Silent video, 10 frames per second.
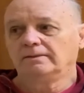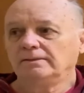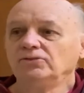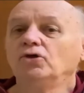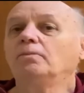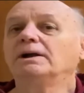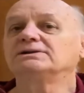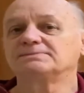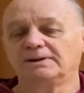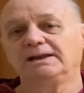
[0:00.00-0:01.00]

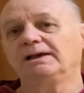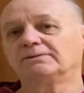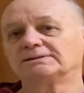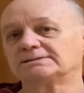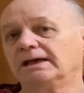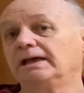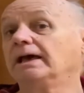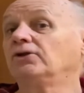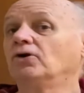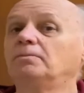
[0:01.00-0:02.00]
Nobody's been able to say,
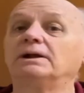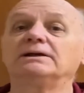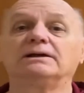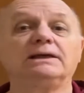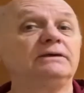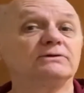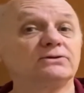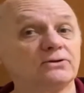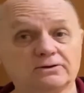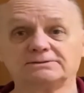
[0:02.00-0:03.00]
and nobody even
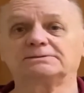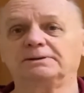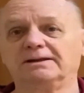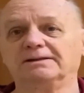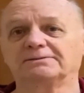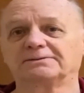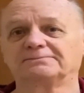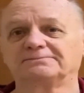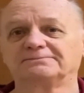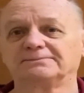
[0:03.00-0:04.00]
talks about it,
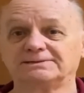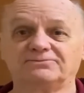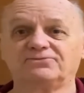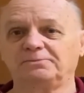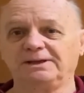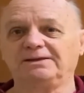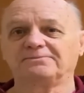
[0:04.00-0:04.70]
except for me.